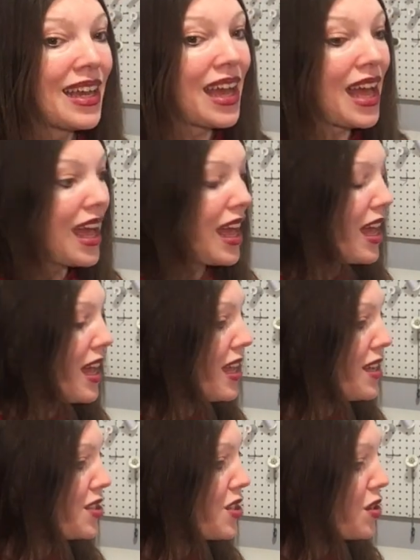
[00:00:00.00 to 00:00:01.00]

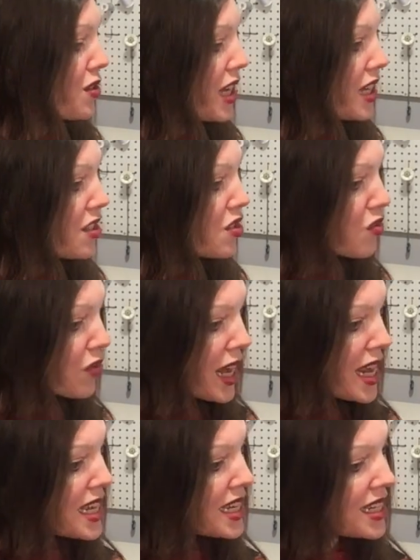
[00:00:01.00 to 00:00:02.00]
Uh, so that's
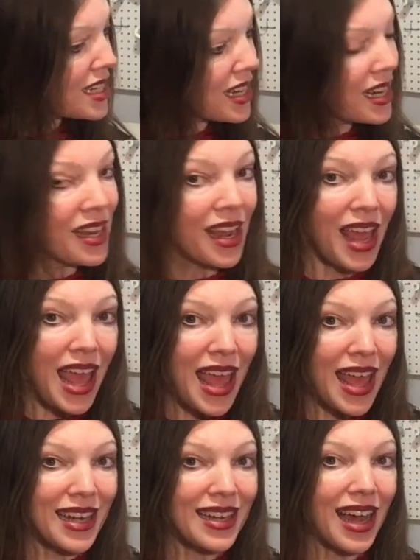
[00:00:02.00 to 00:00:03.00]
great.
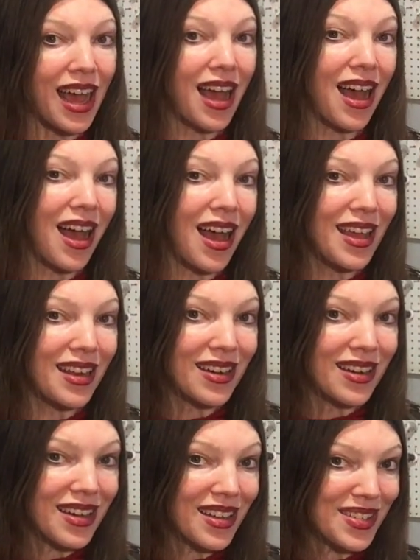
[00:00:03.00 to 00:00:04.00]
And I'd
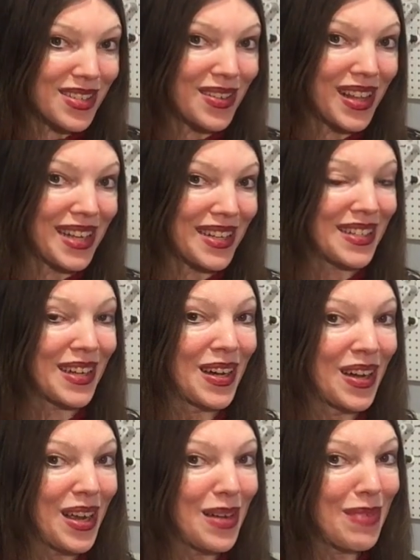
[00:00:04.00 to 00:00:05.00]
also like to
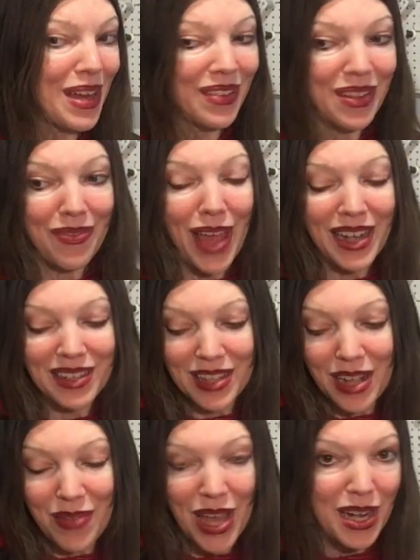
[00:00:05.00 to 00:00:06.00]
talk about the fact
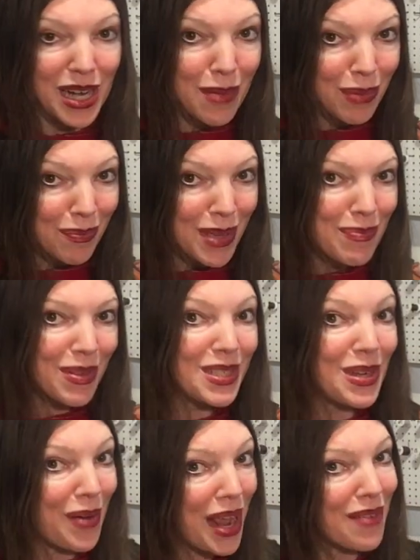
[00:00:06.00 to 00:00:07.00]
that I've had a couple people
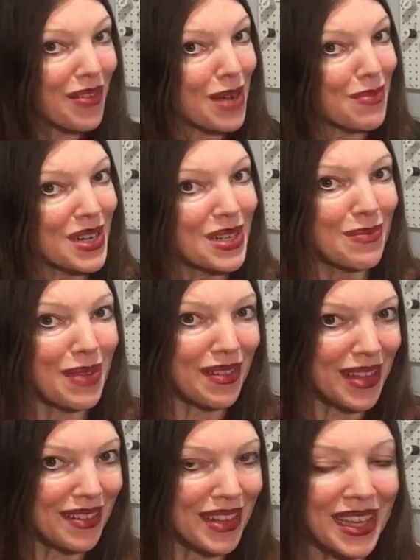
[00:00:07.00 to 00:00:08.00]
donate fabric to me
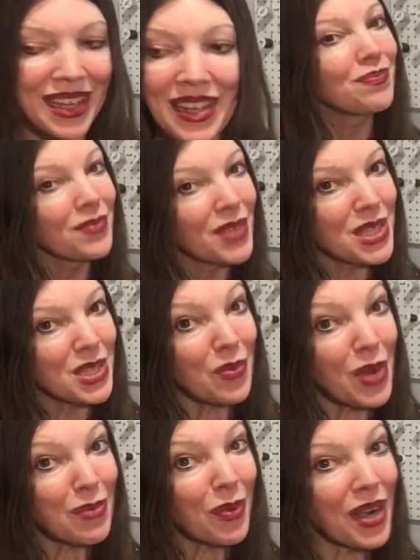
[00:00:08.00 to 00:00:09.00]
lately. So
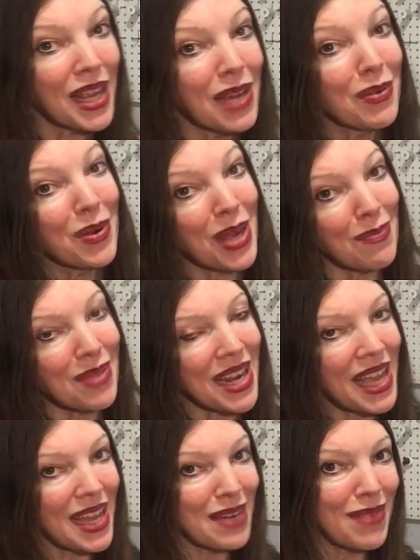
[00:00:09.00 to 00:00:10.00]
one morning I woke up and I
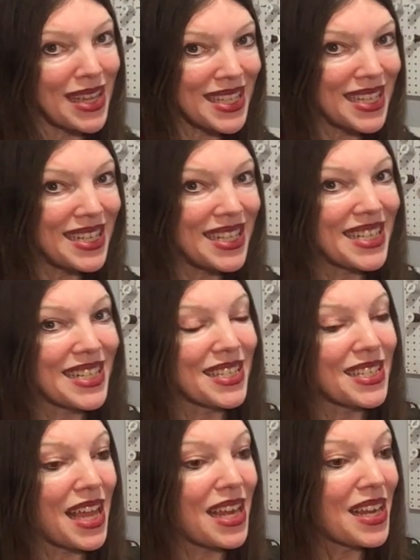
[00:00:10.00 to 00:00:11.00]
had a message that
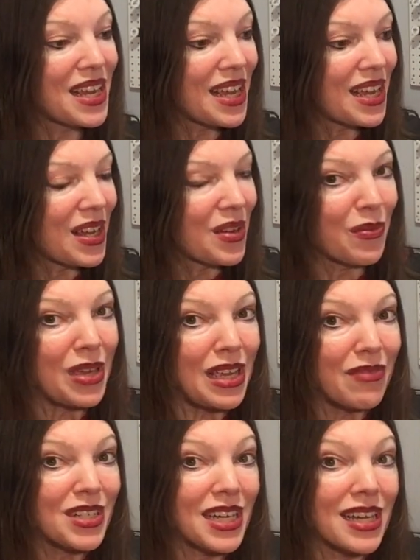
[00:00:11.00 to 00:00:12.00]
just said,
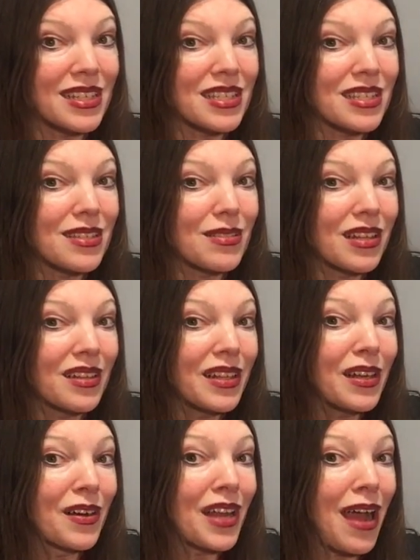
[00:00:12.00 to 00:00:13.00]
We've just
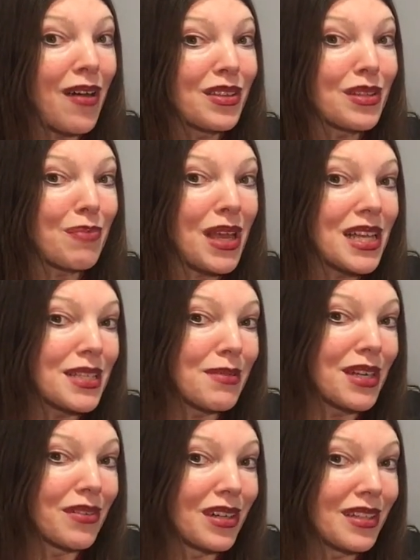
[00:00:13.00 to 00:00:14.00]
cleared out the
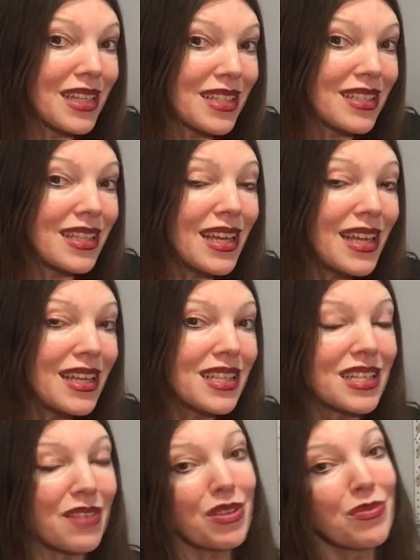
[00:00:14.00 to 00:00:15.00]
basement of all these
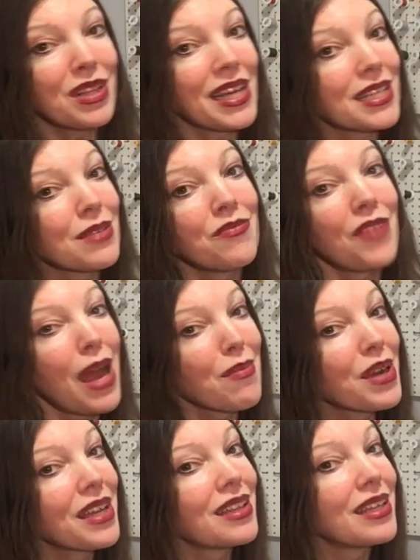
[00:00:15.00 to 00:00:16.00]
things, and if you would like some
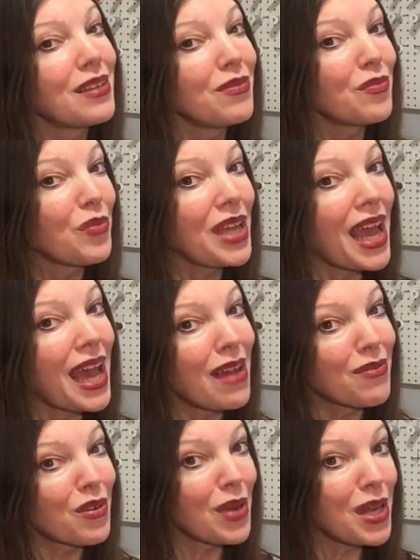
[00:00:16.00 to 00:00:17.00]
fabric, then we
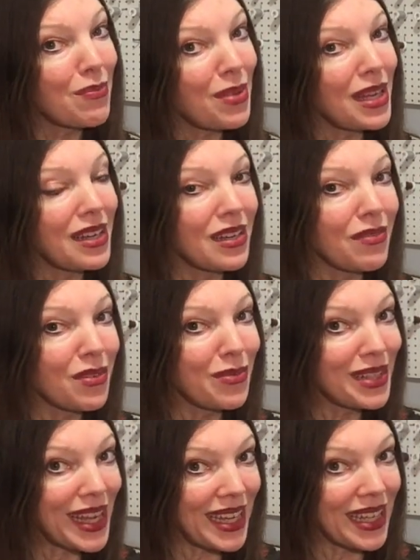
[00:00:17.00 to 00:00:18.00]
have quite a bit if you
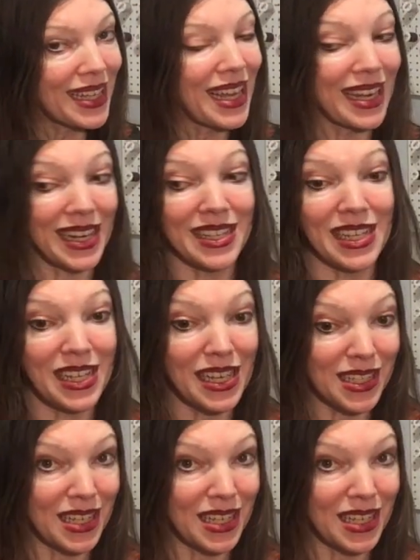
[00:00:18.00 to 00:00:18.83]
would like it. And I said, Yes,